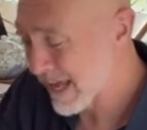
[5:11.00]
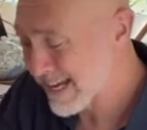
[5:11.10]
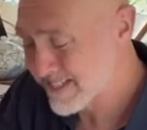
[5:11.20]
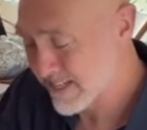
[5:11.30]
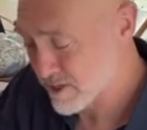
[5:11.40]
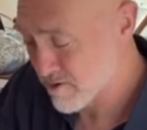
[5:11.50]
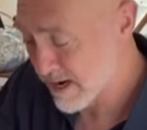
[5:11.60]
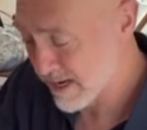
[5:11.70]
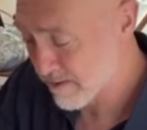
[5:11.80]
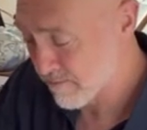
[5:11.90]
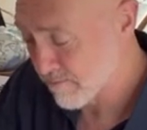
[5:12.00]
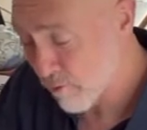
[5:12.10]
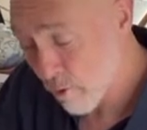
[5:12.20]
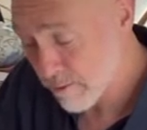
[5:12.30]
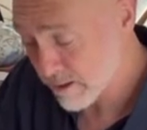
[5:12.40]
XS Trek
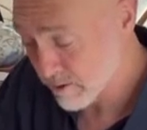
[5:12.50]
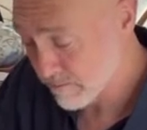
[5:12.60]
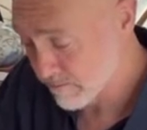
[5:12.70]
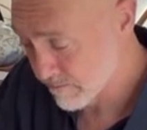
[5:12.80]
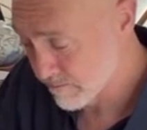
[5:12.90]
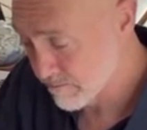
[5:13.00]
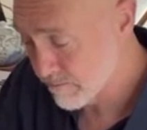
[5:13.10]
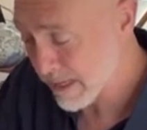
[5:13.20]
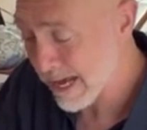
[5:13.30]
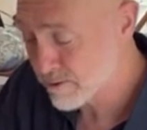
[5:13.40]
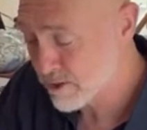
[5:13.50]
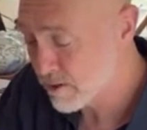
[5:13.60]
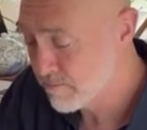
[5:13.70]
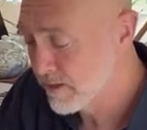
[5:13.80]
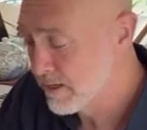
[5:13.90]
4mm
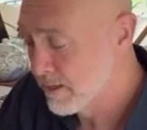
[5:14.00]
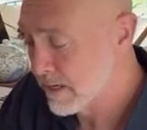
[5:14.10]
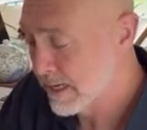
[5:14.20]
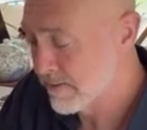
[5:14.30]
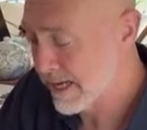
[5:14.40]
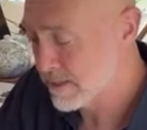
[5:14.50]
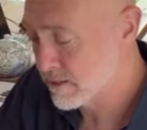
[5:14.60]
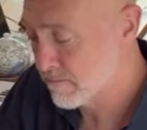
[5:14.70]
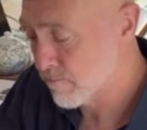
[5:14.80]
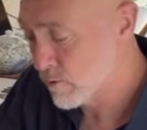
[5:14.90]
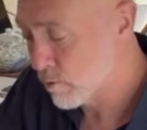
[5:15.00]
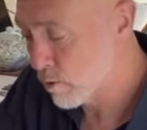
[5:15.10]
outsole. That's all